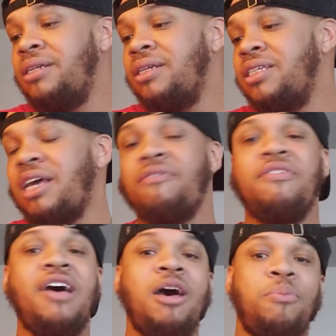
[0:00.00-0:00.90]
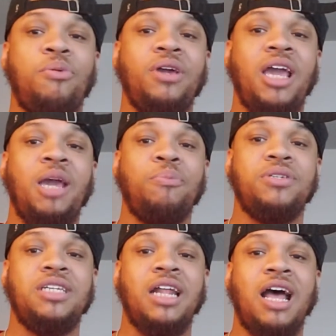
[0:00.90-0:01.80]
It's like
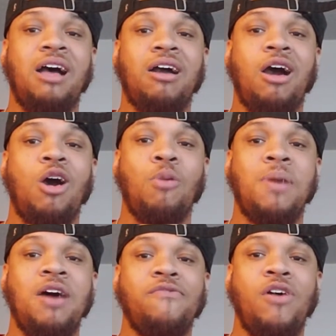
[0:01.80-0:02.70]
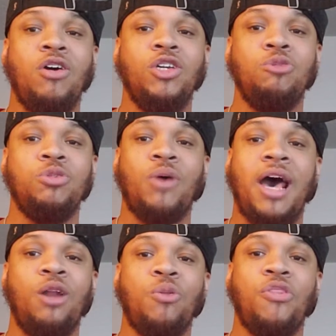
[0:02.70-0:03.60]
5.8% alcohol by volume, so I
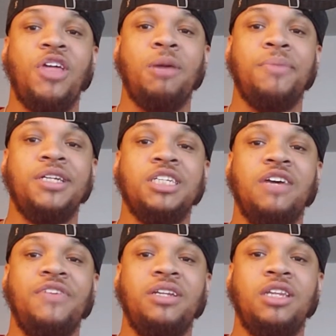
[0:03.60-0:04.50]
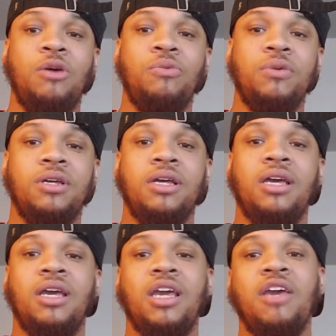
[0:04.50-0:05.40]
don't think much of it though.
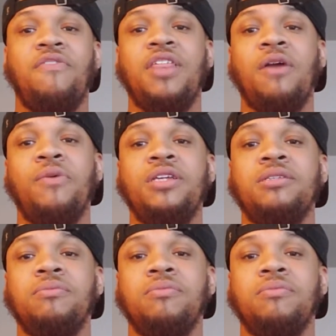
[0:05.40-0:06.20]
If for that reason.